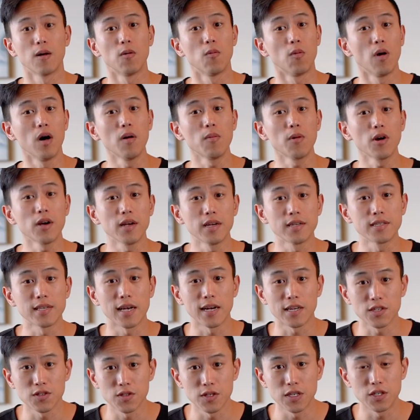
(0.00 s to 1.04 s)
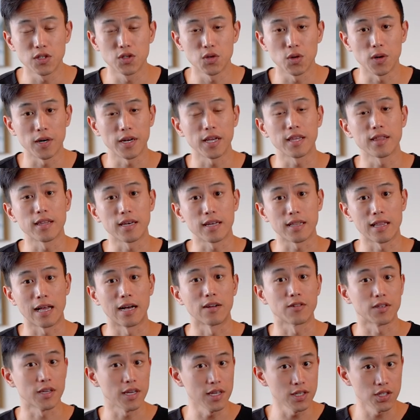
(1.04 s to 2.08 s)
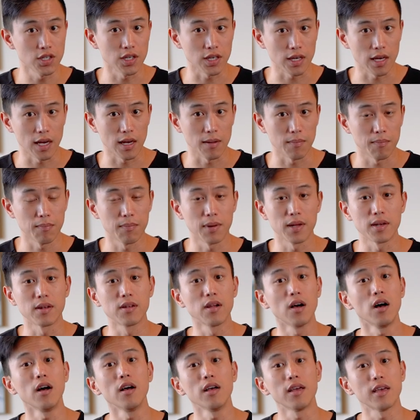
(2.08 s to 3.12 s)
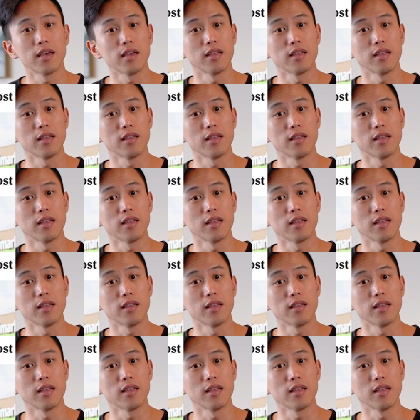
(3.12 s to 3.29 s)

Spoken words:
Walmart is actually joining the cloud kitchen game, but not